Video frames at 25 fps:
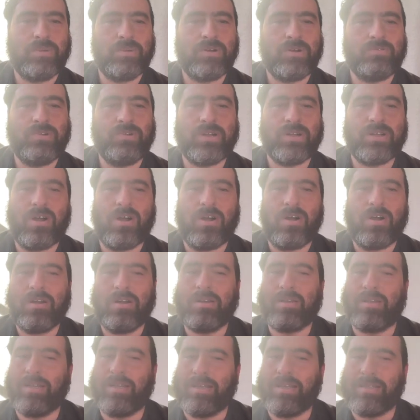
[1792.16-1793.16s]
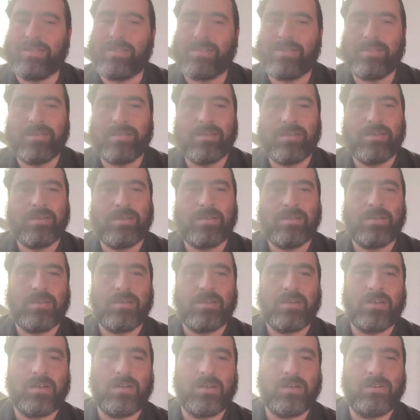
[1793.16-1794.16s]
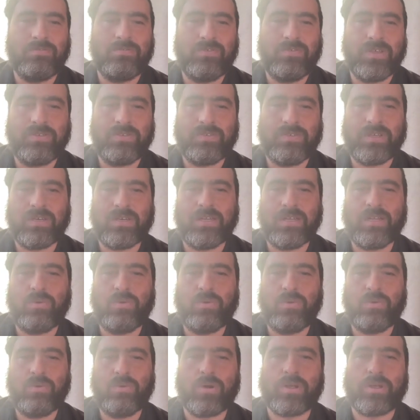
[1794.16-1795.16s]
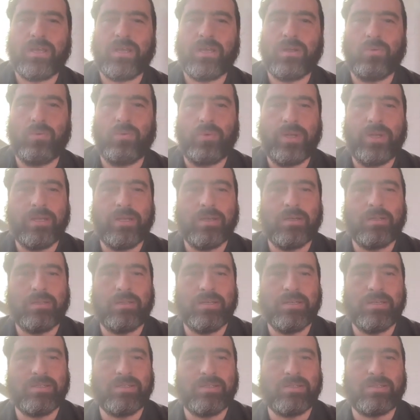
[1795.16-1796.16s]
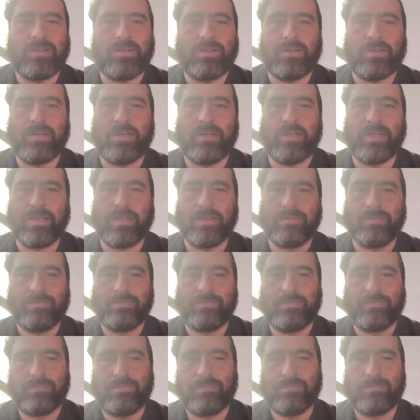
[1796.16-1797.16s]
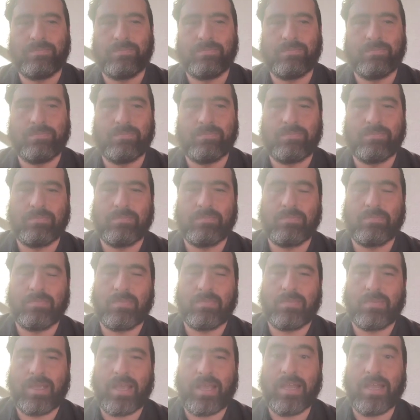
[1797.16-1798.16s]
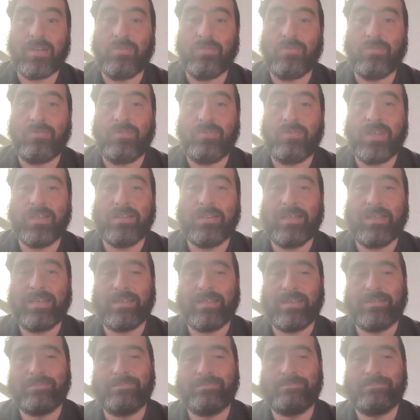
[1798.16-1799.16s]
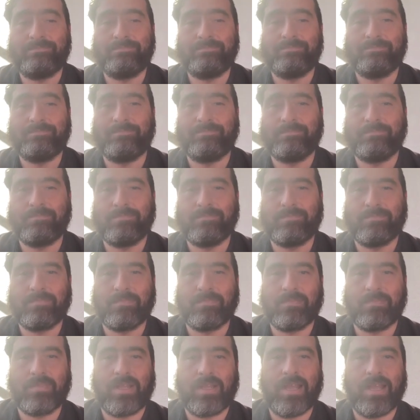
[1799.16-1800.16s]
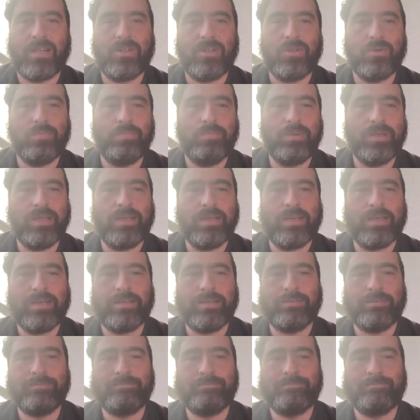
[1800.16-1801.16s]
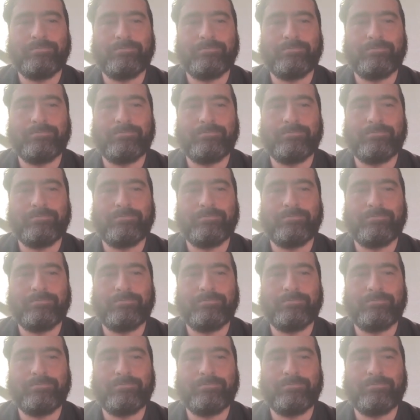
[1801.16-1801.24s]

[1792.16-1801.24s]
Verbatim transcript: But regardless, a vividly working wheel is turning. Can you feel it? Can you be it?